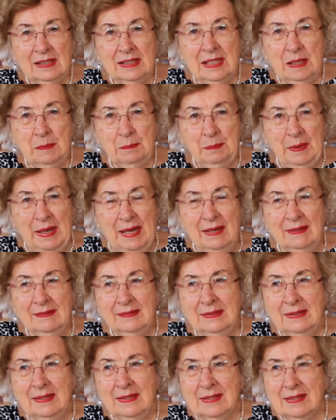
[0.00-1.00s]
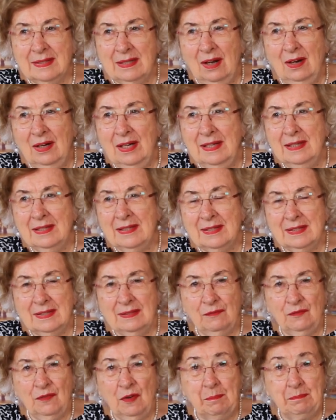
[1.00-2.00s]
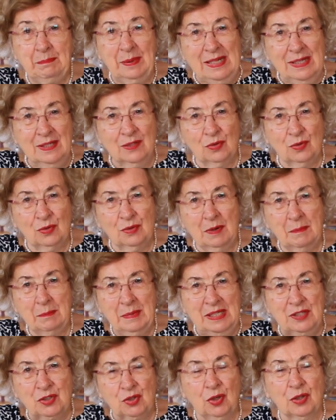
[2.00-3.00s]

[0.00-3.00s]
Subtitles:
Gebet ist alles Verbindung mit